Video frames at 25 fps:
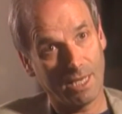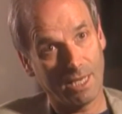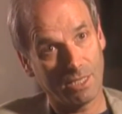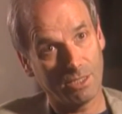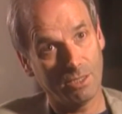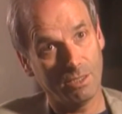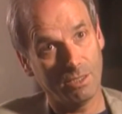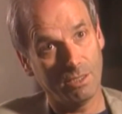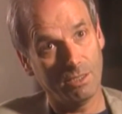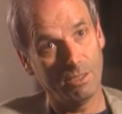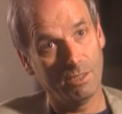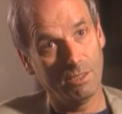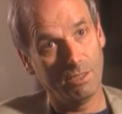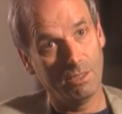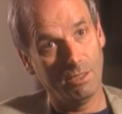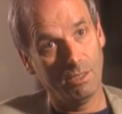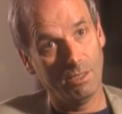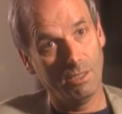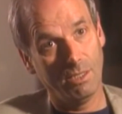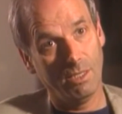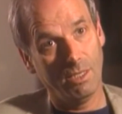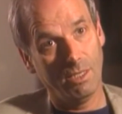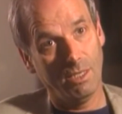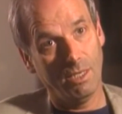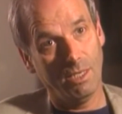at action.
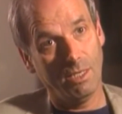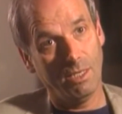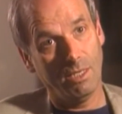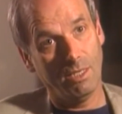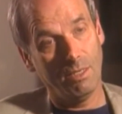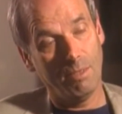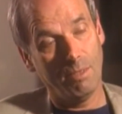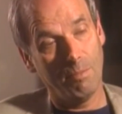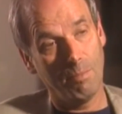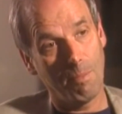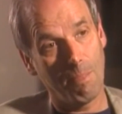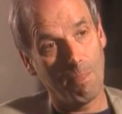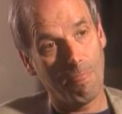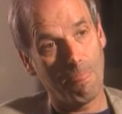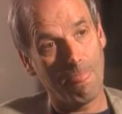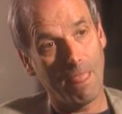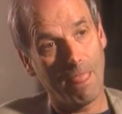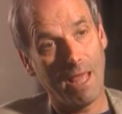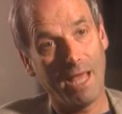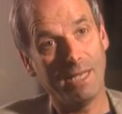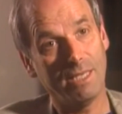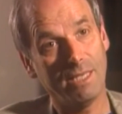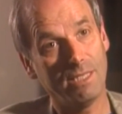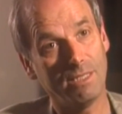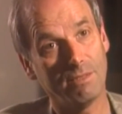Um,
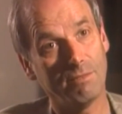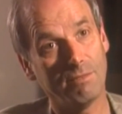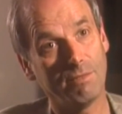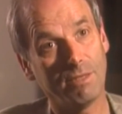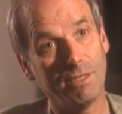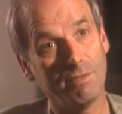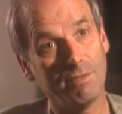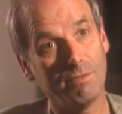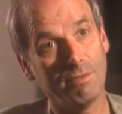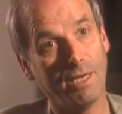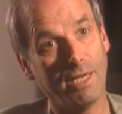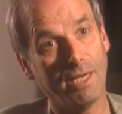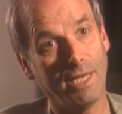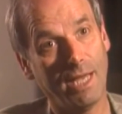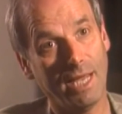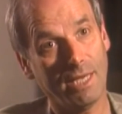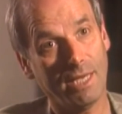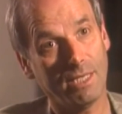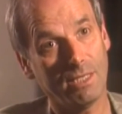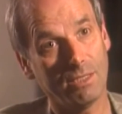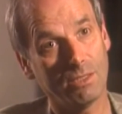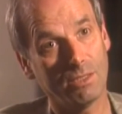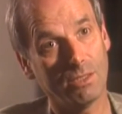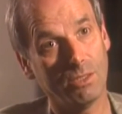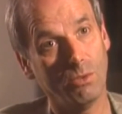and he's a very fine
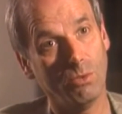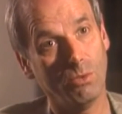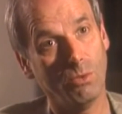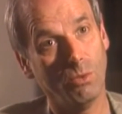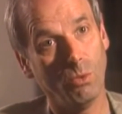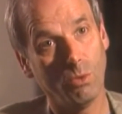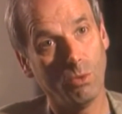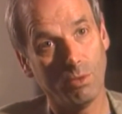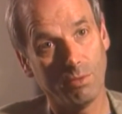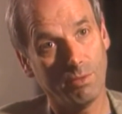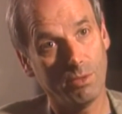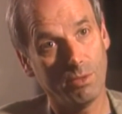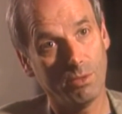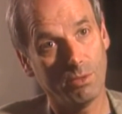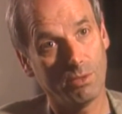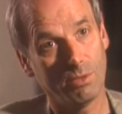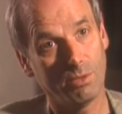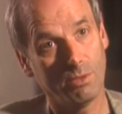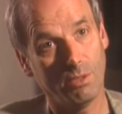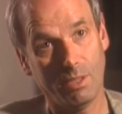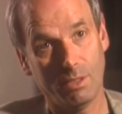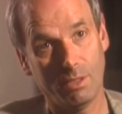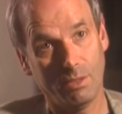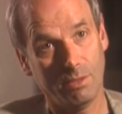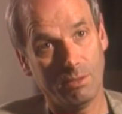actor, so all of those,
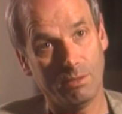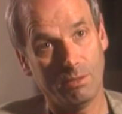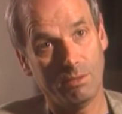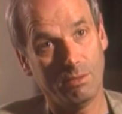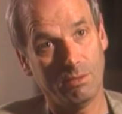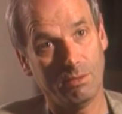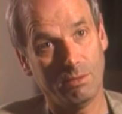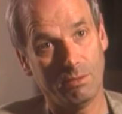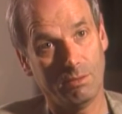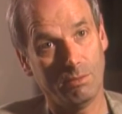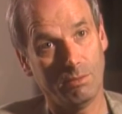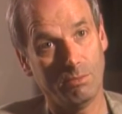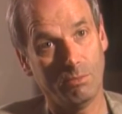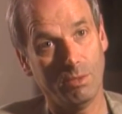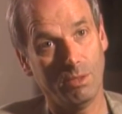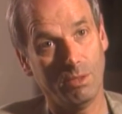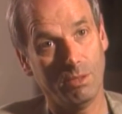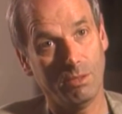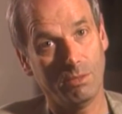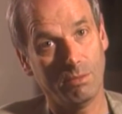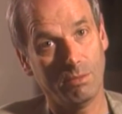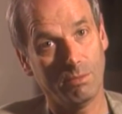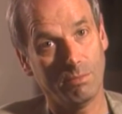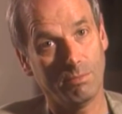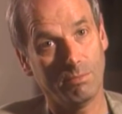and,
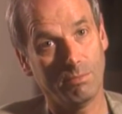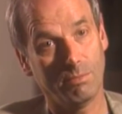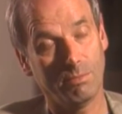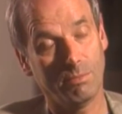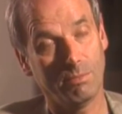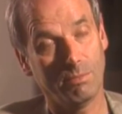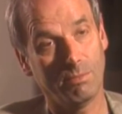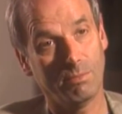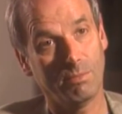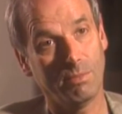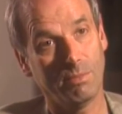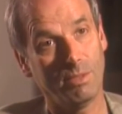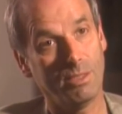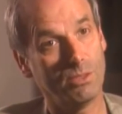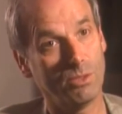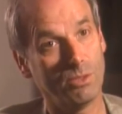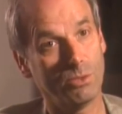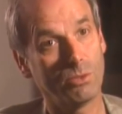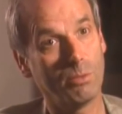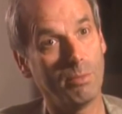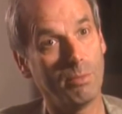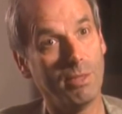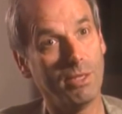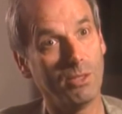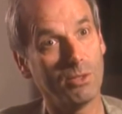well, he's
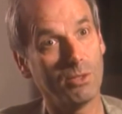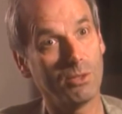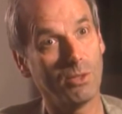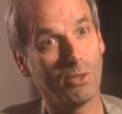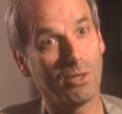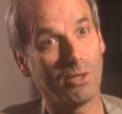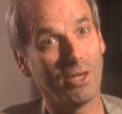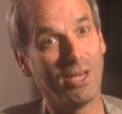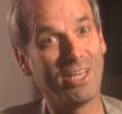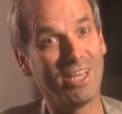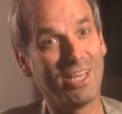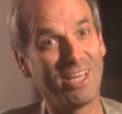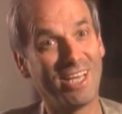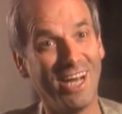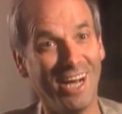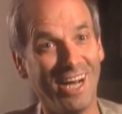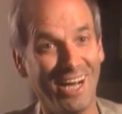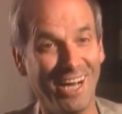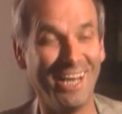a tremendous looking